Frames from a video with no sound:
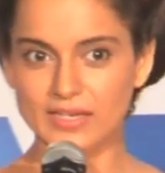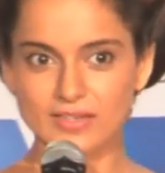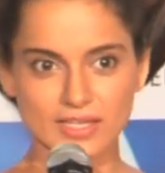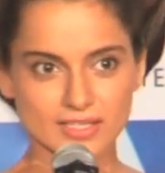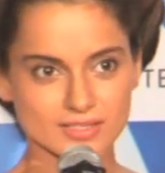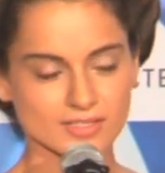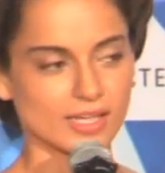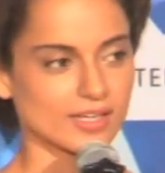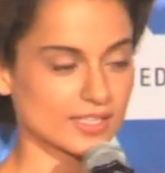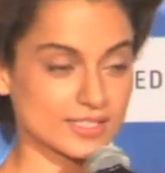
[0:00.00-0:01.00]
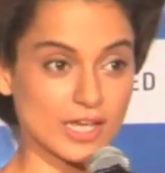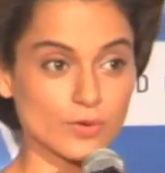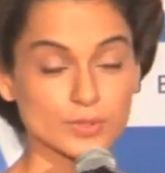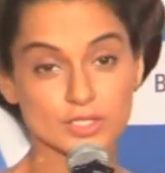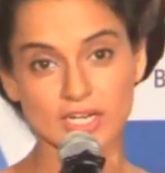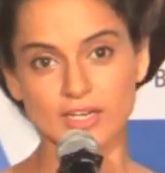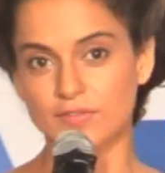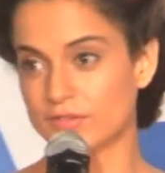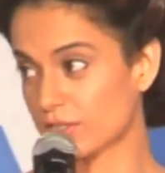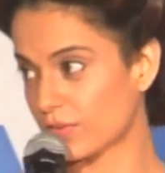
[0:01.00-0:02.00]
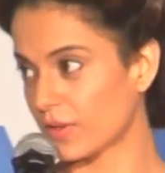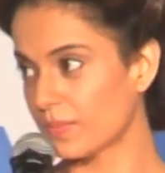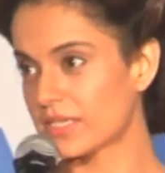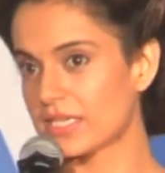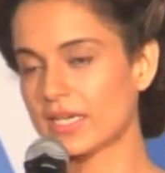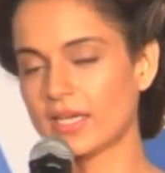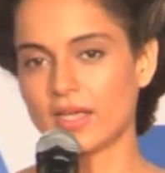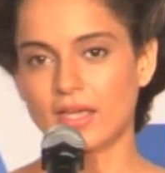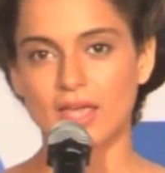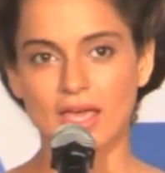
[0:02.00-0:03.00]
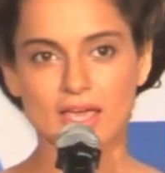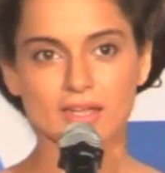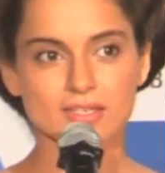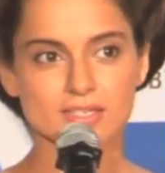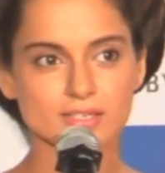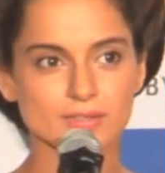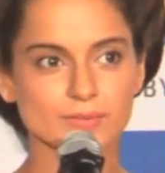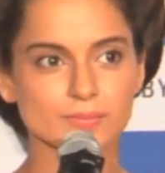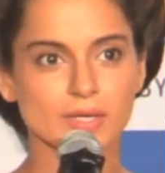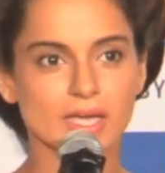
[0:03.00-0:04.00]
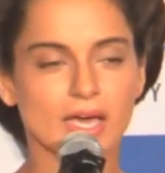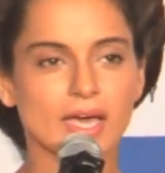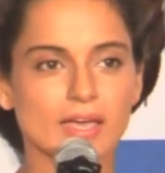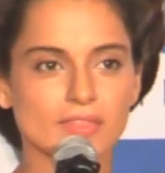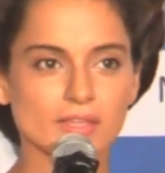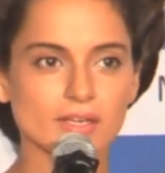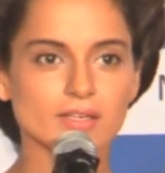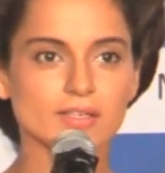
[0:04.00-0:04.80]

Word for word: I, that's yeah, that's how much I love the script, and uh, I think